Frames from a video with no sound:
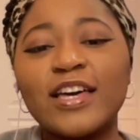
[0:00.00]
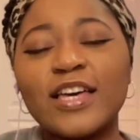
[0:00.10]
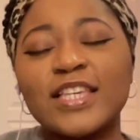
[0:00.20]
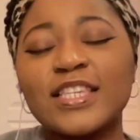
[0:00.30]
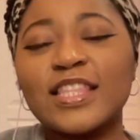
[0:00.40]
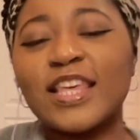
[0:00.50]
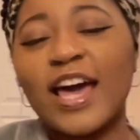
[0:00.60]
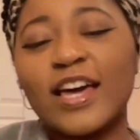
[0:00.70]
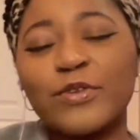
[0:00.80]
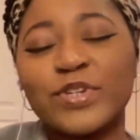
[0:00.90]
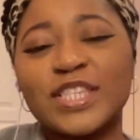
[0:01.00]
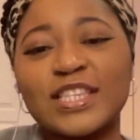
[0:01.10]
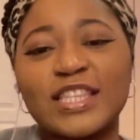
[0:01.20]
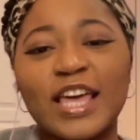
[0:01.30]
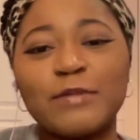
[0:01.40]
Isn't that, what's
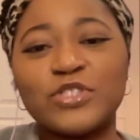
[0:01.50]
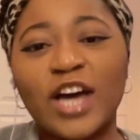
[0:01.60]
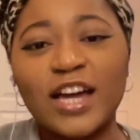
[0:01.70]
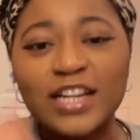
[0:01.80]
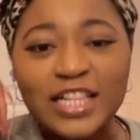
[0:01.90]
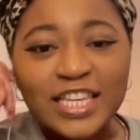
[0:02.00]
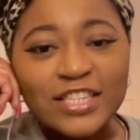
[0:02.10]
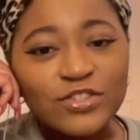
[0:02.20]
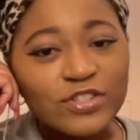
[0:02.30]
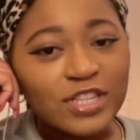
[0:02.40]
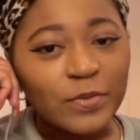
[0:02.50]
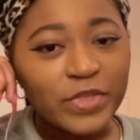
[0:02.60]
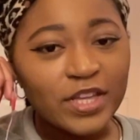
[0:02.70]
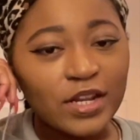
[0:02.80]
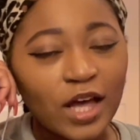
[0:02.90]
his name? John Cleese or
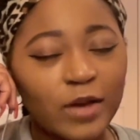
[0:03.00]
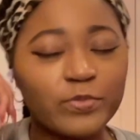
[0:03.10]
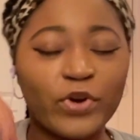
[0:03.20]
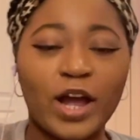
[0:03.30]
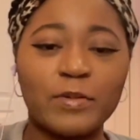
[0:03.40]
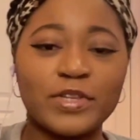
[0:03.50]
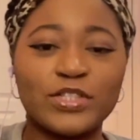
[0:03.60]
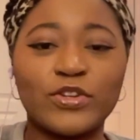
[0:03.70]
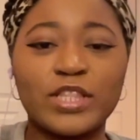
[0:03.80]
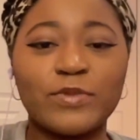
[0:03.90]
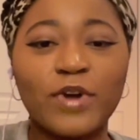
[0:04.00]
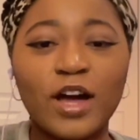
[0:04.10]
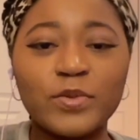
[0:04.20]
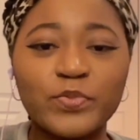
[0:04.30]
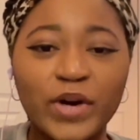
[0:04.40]
something? I'm probably totally
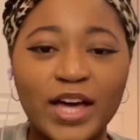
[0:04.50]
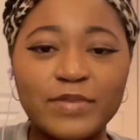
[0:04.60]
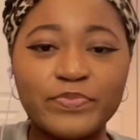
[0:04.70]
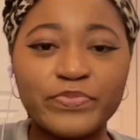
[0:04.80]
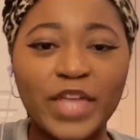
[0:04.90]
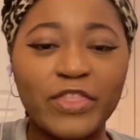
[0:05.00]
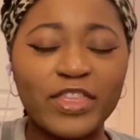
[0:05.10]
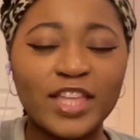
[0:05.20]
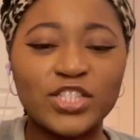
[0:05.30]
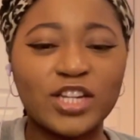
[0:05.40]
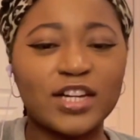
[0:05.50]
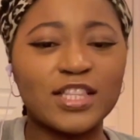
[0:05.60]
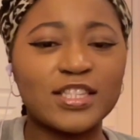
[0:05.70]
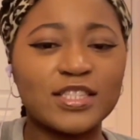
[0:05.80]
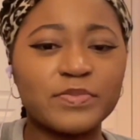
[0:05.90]
wrong, but I think that's John
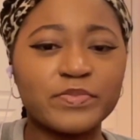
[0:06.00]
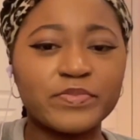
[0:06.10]
Cleese.